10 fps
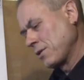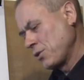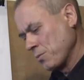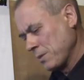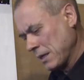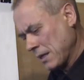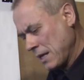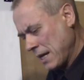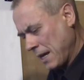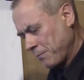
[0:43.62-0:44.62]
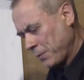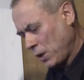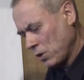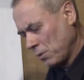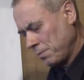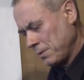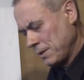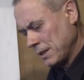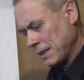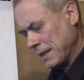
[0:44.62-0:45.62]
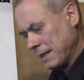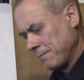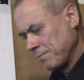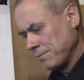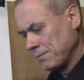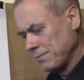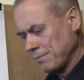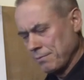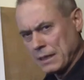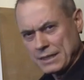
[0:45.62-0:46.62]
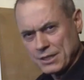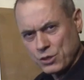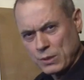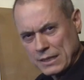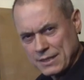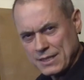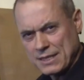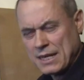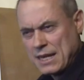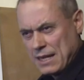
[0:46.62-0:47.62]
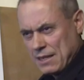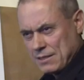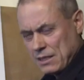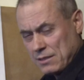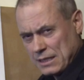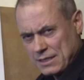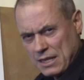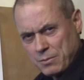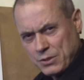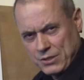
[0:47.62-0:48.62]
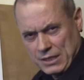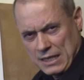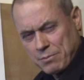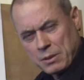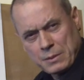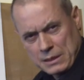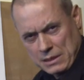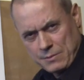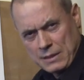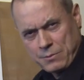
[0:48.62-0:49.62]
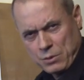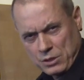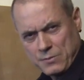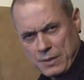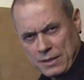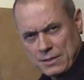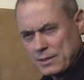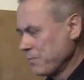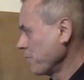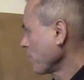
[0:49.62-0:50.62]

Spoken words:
human corpse by the squares. They established that approximately